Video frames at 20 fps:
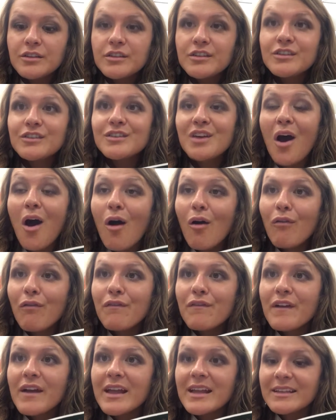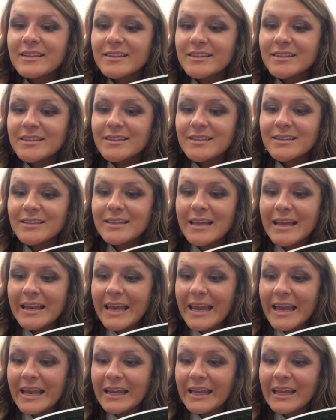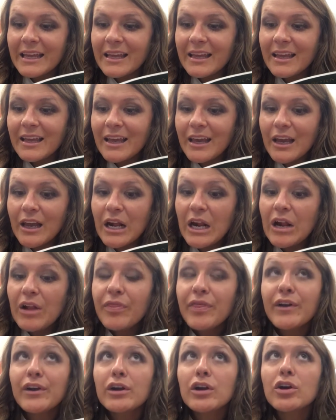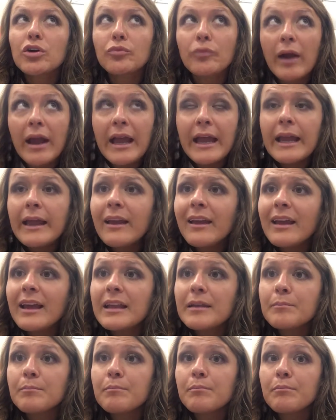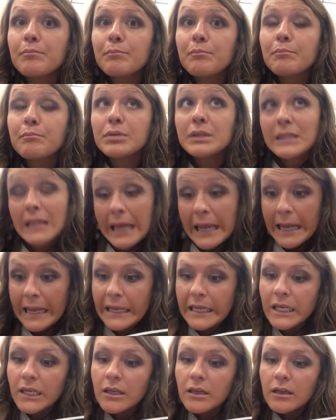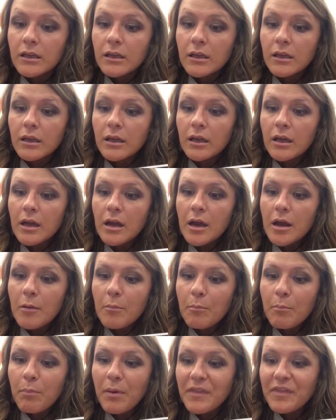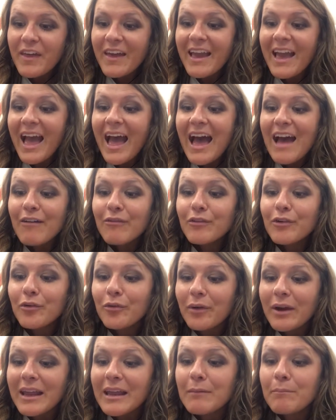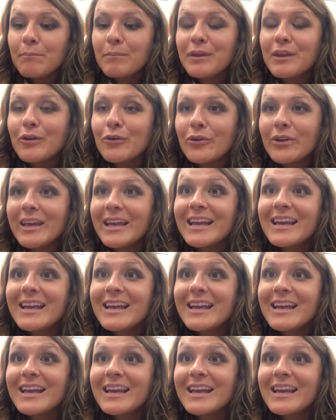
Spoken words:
Dolphins, said Annie. They're gray and plain, but they have great beauty